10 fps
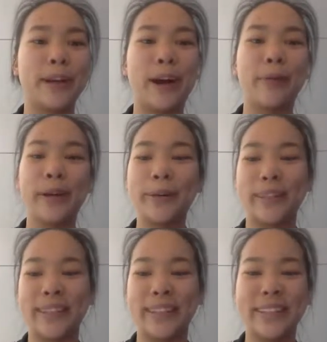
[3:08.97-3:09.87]
got away
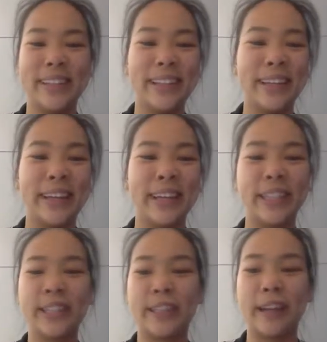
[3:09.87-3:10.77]
with it, and I
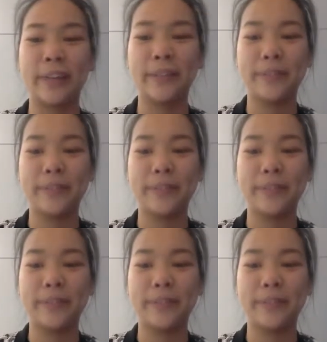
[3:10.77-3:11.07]
shouldn't have.